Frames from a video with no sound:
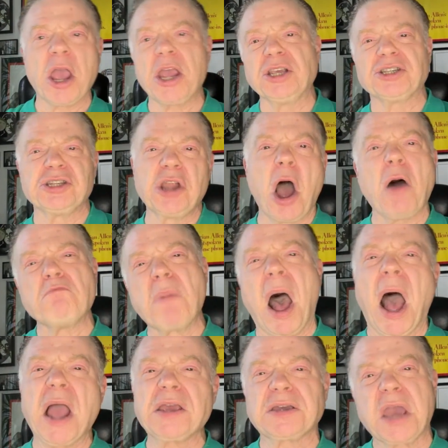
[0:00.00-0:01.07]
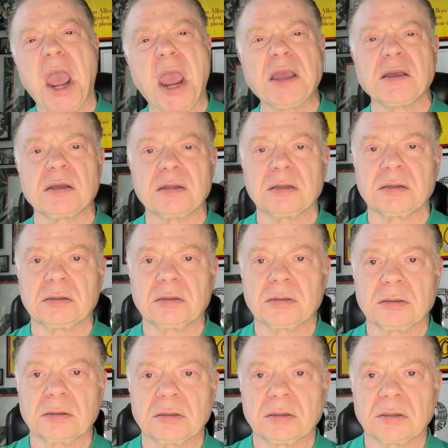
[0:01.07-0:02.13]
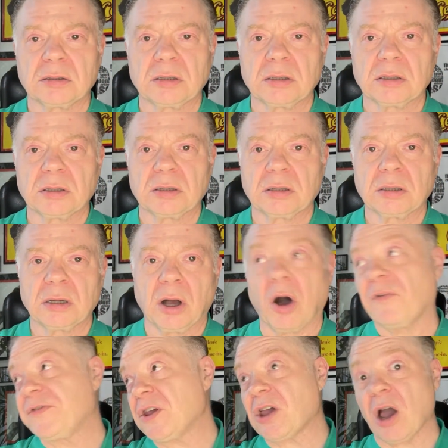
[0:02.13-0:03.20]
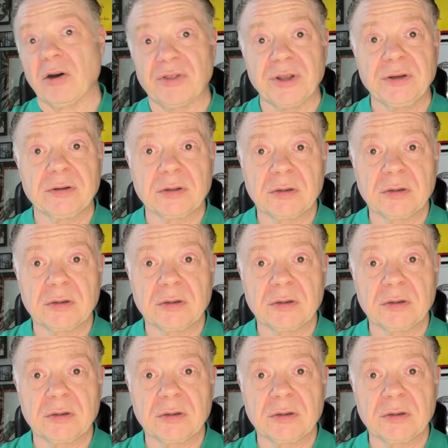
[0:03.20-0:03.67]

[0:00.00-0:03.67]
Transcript: he's not my king, off you go then.